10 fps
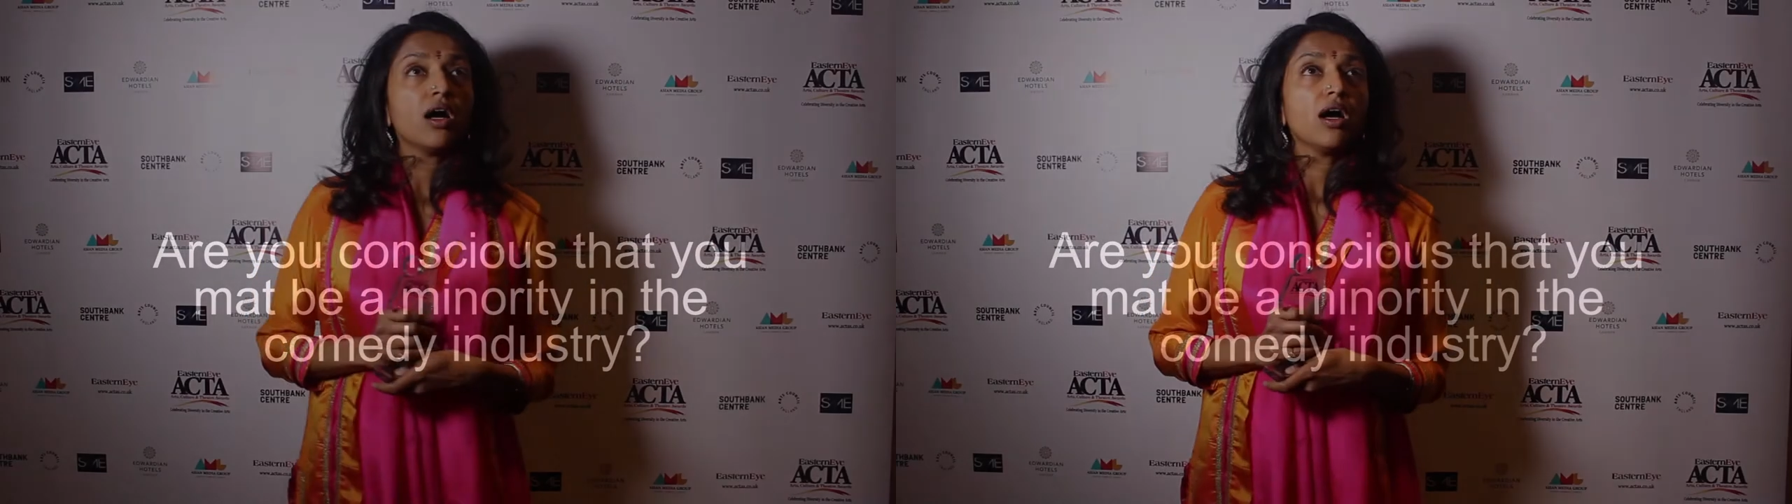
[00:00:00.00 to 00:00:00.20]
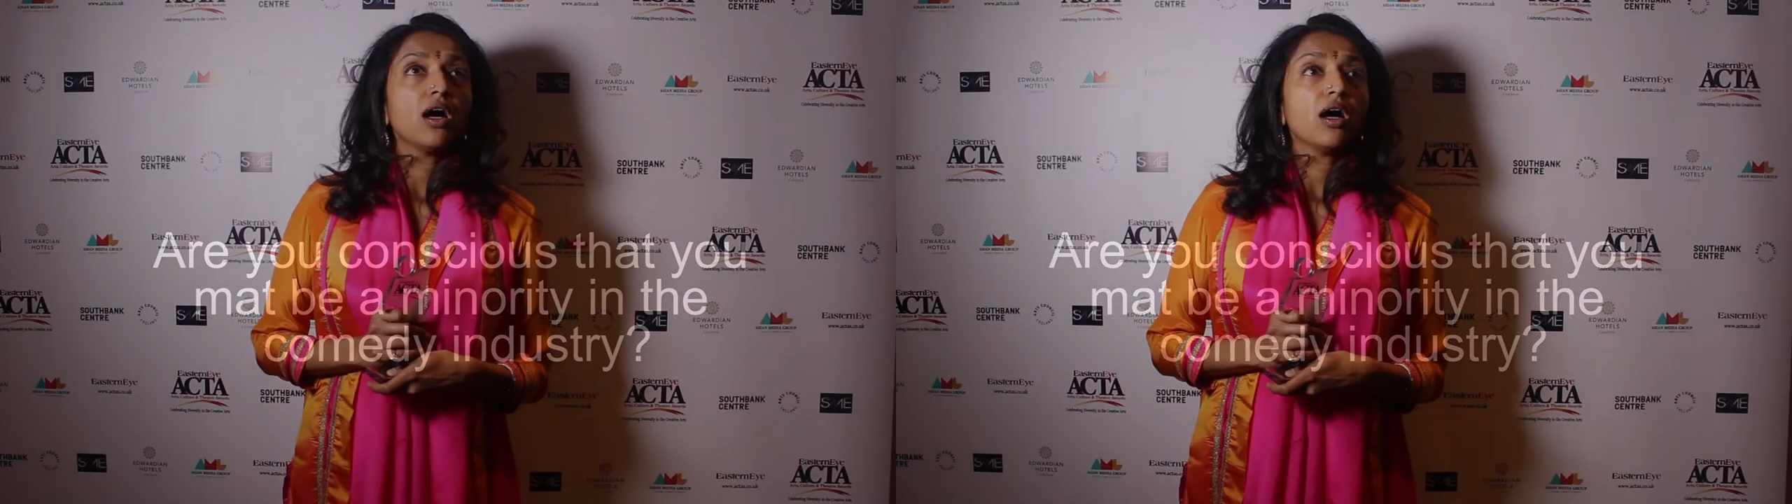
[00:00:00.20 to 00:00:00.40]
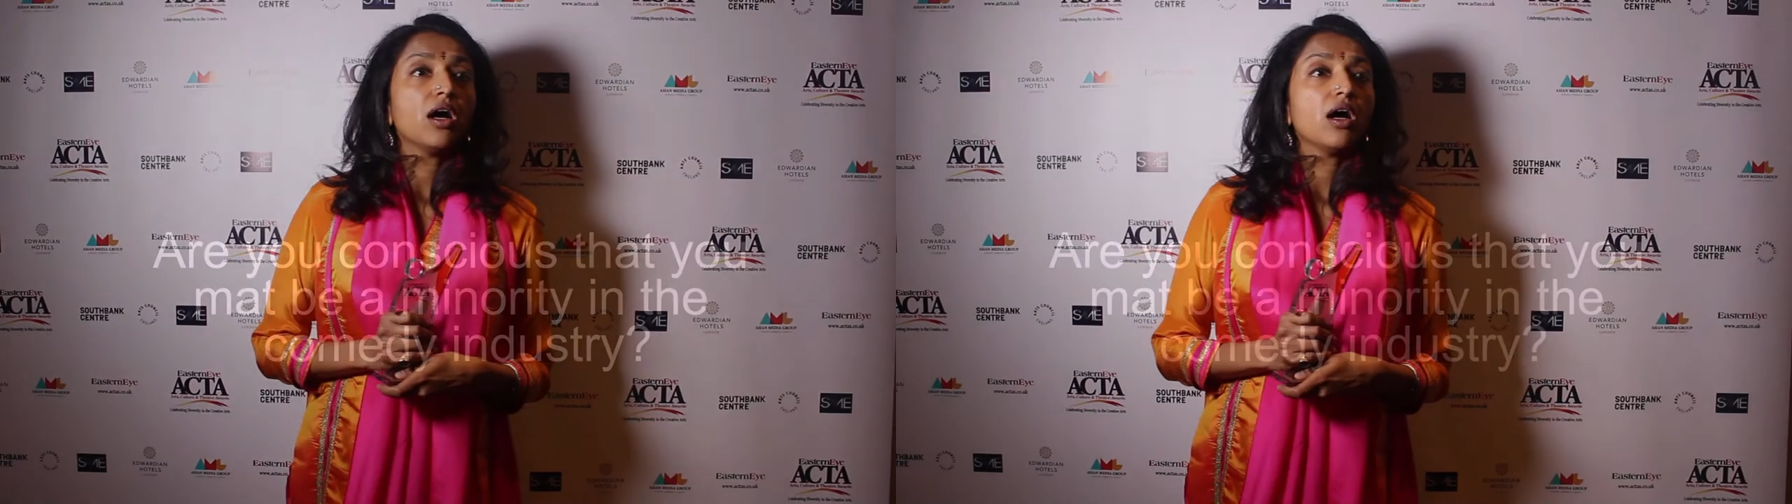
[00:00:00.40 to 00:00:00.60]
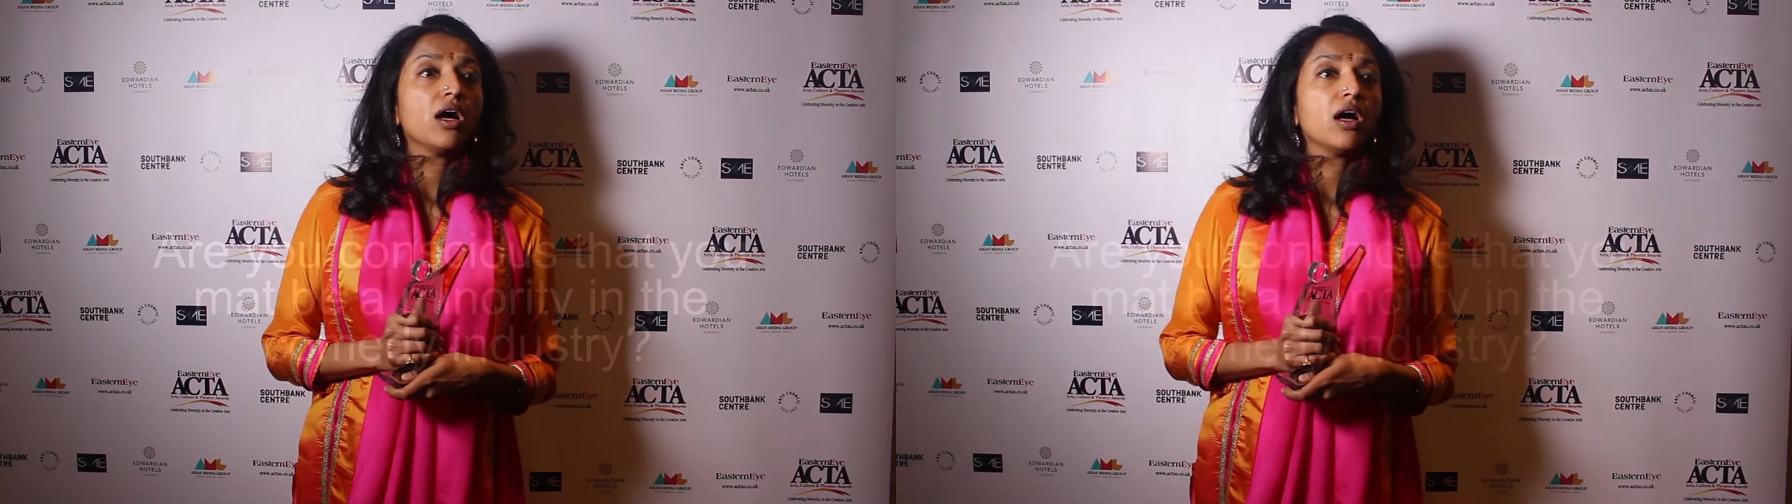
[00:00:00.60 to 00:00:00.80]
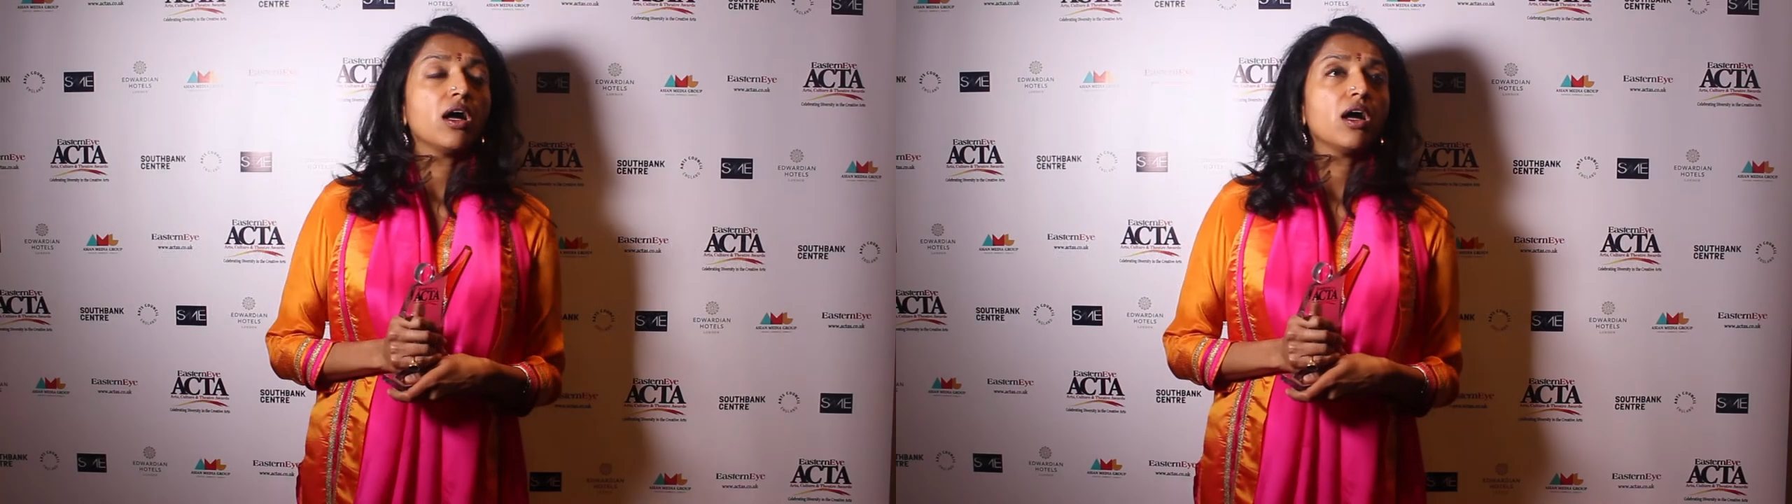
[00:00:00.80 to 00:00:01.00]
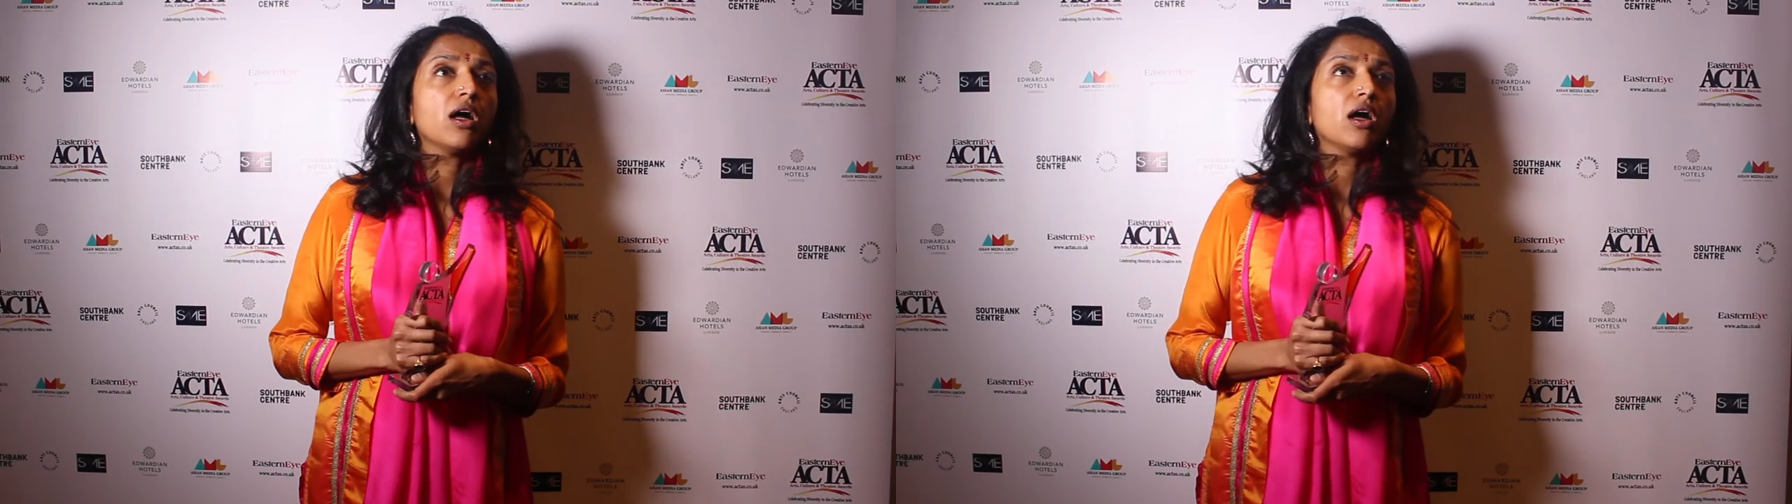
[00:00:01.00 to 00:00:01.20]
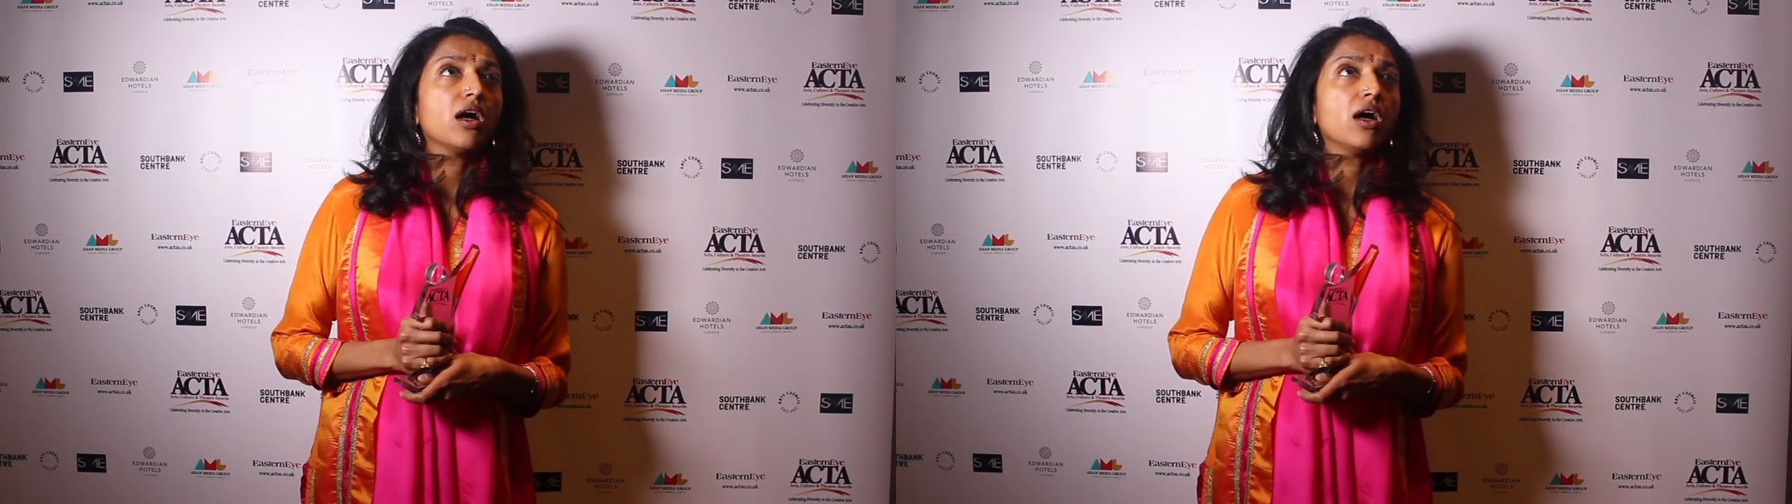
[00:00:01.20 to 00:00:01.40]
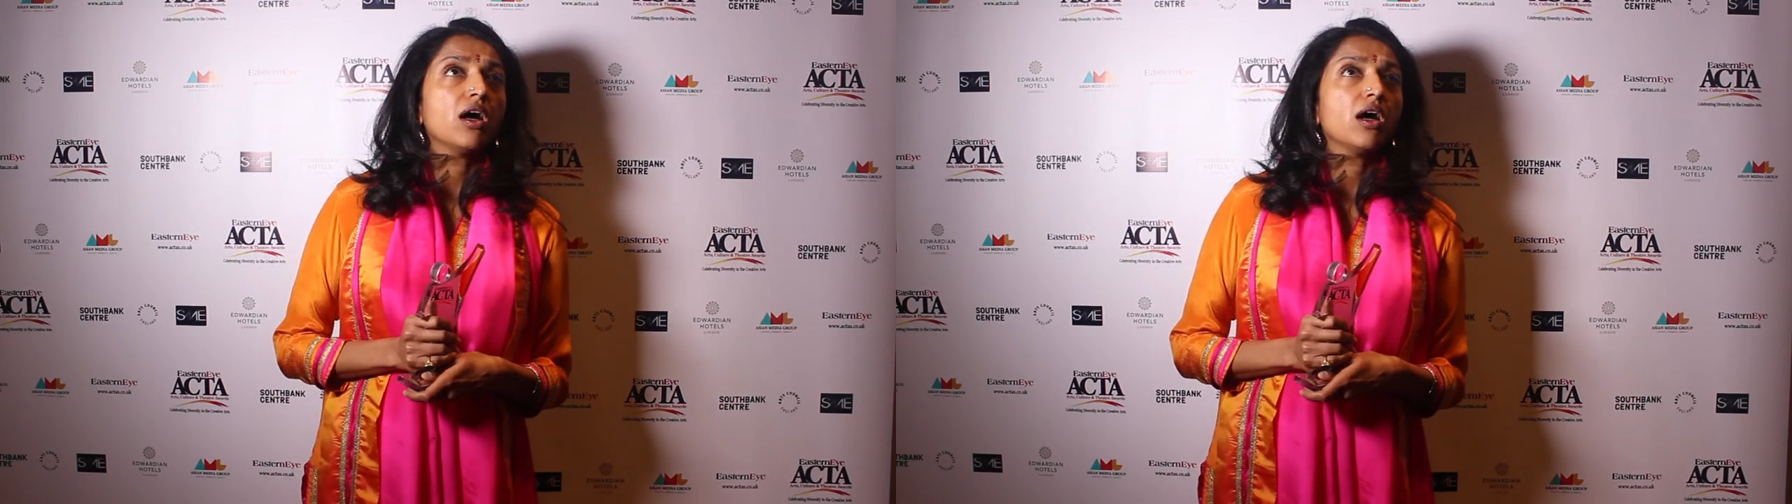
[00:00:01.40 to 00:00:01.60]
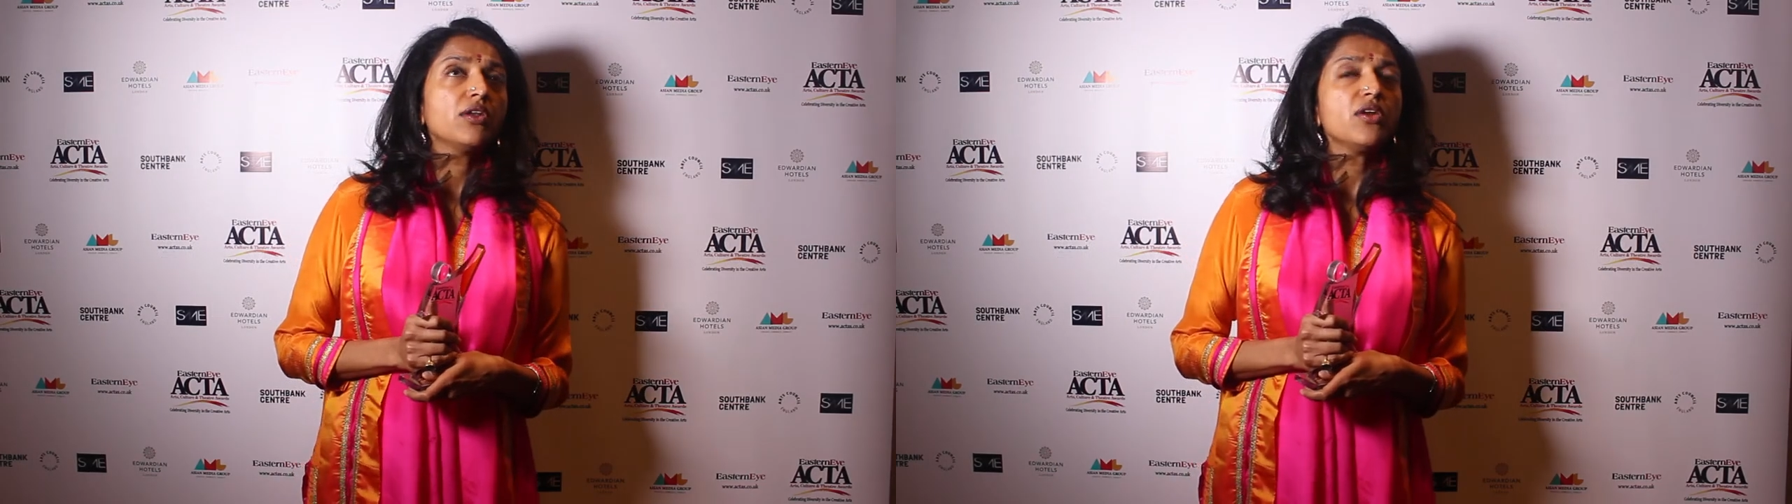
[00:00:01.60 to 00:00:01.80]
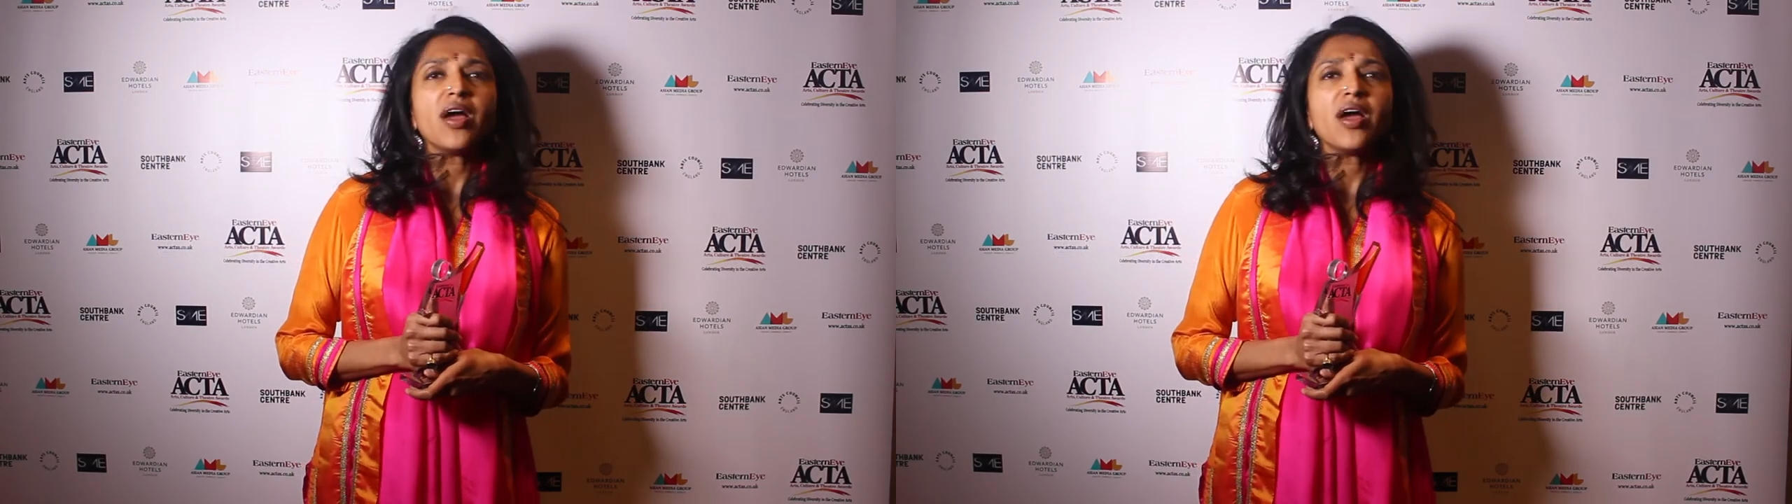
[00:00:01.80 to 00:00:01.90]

Being a woman, but. Uh,